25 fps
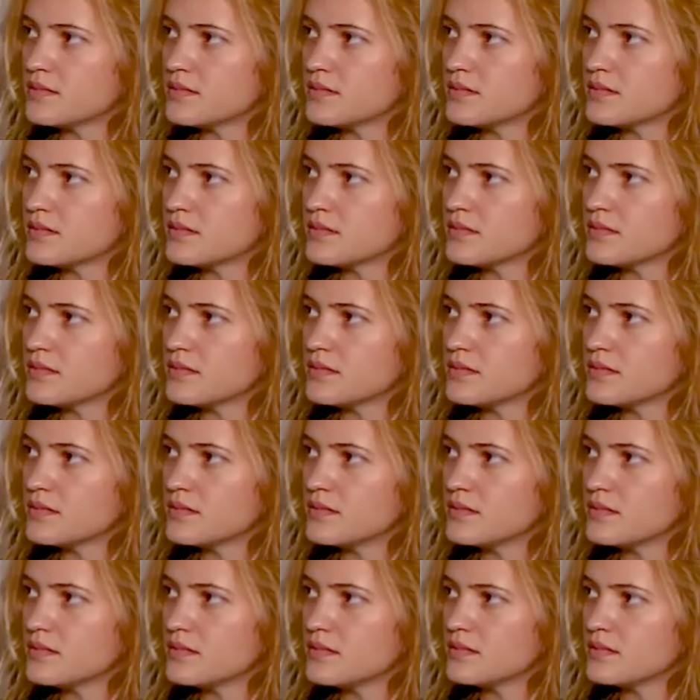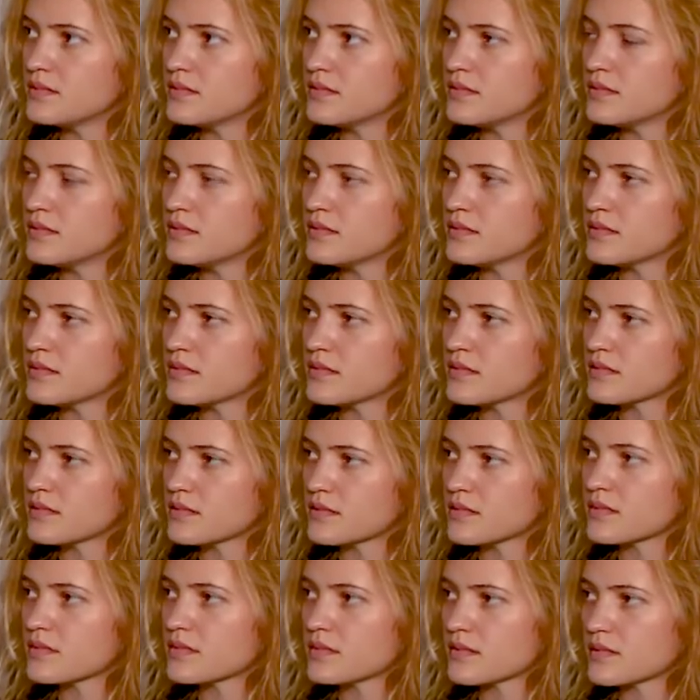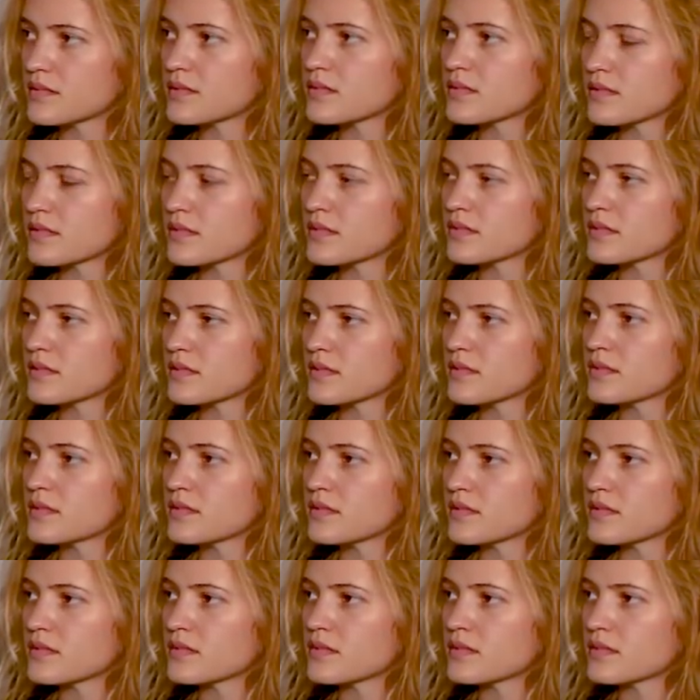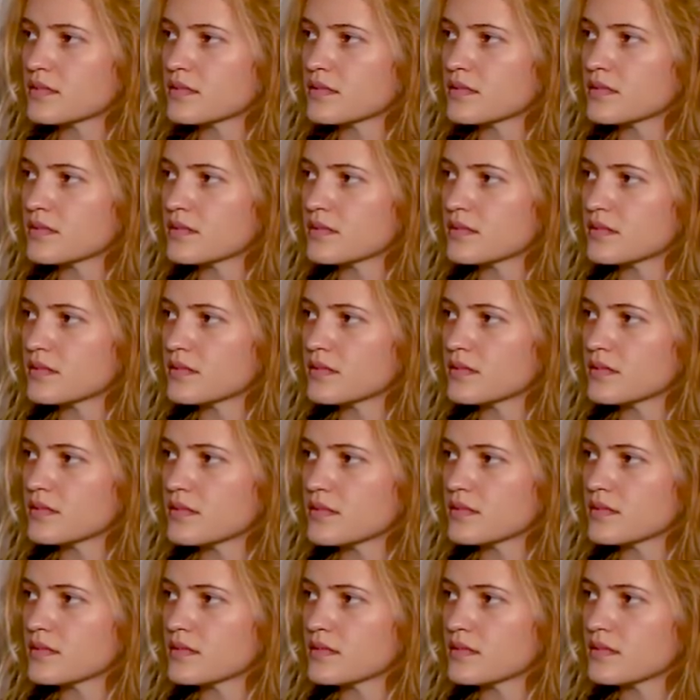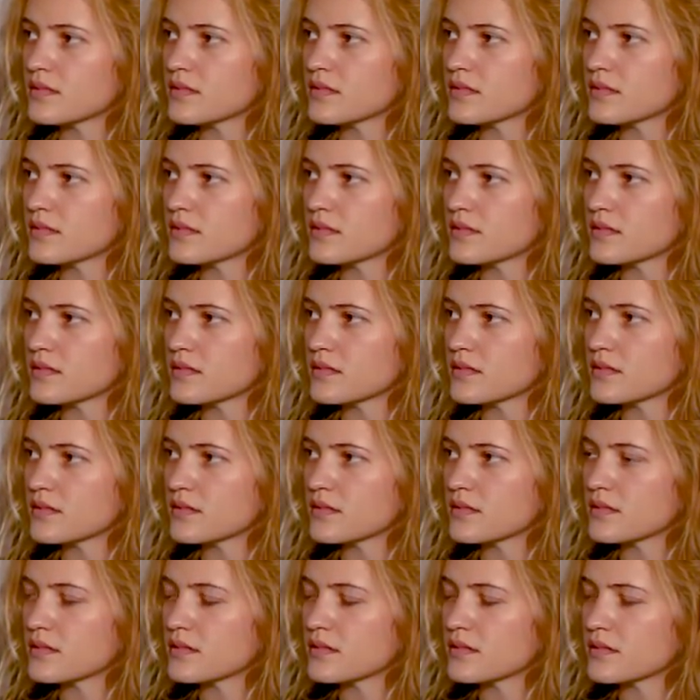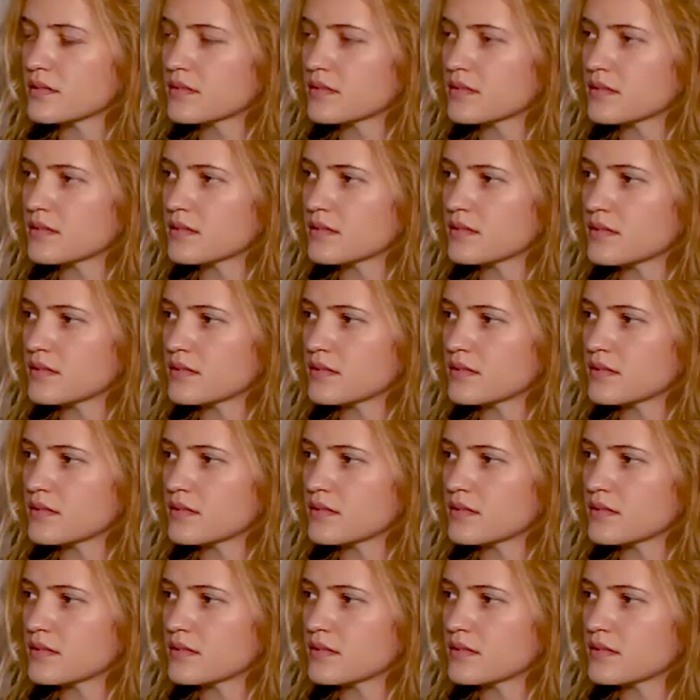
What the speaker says: (silent)